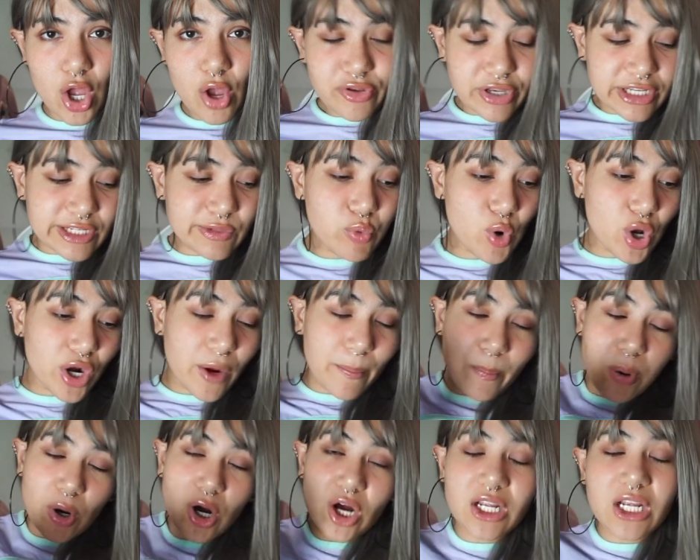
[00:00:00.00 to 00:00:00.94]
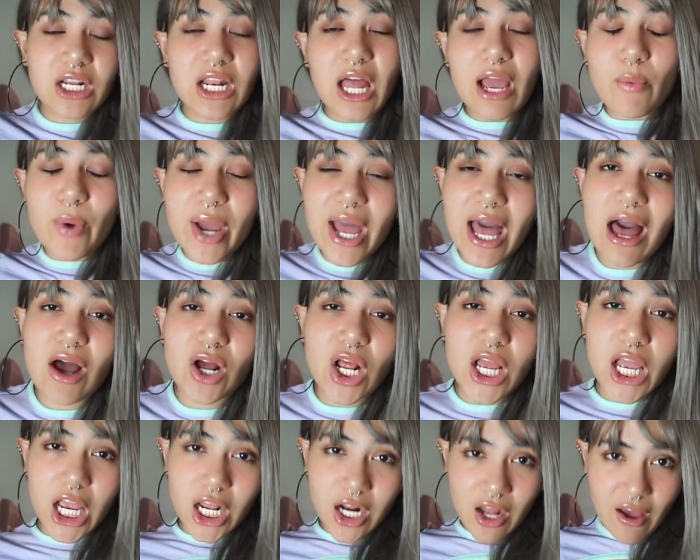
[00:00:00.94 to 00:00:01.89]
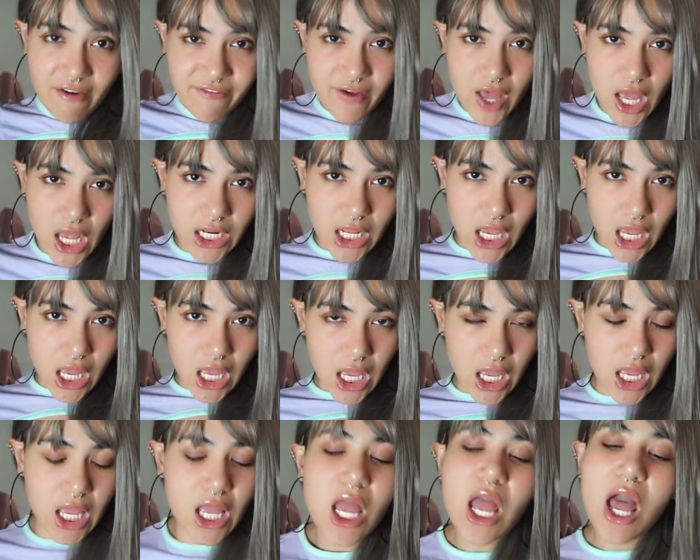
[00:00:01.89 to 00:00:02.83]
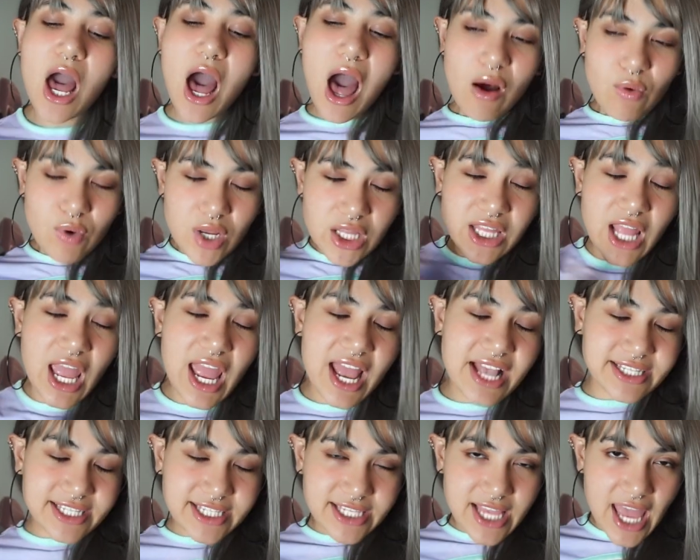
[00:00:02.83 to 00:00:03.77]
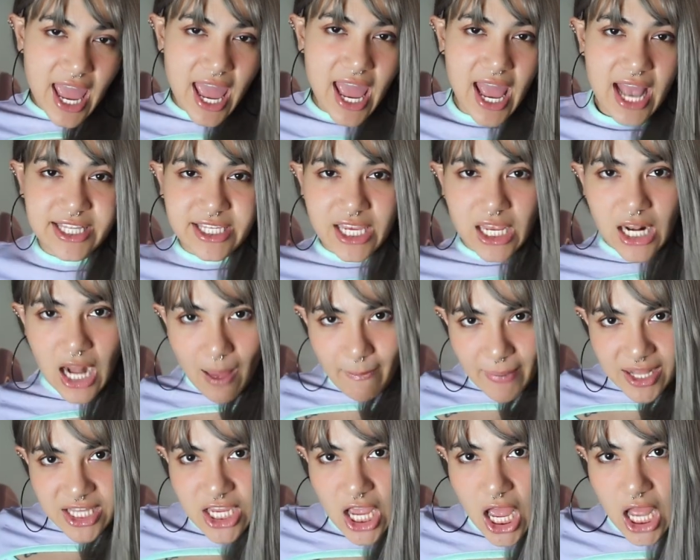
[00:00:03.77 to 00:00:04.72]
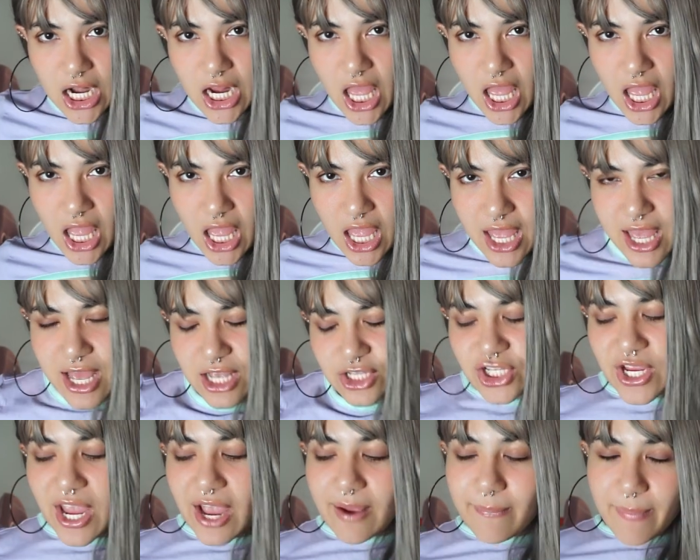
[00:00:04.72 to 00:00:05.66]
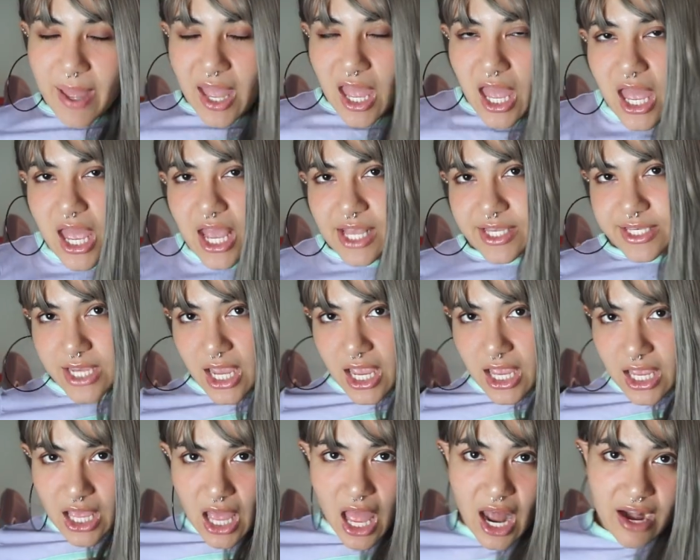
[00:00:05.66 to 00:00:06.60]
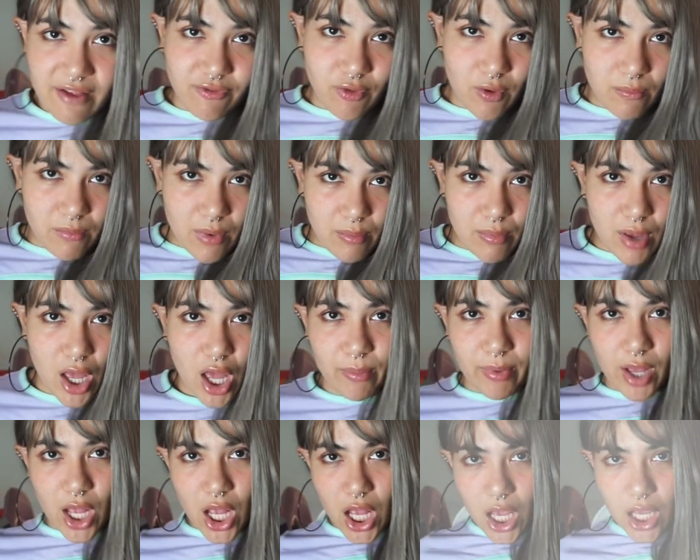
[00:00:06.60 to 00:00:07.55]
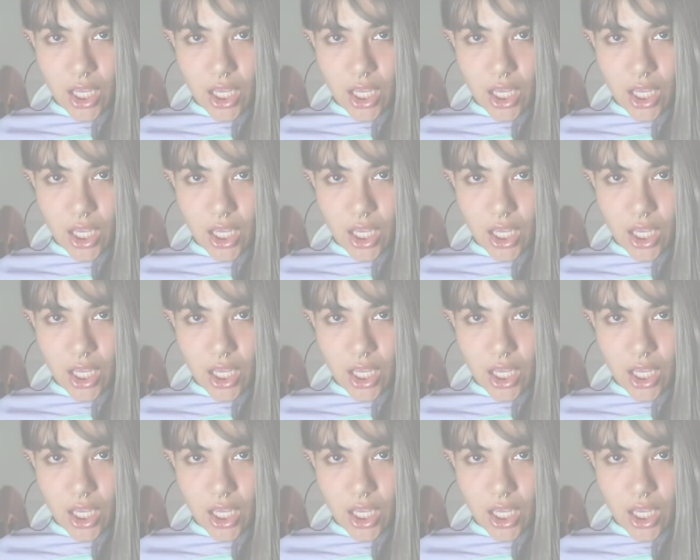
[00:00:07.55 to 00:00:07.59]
Just wanna party like we're out in Havana. Are we dancing till la mañana? Check my ass, yeah, got it from my mama.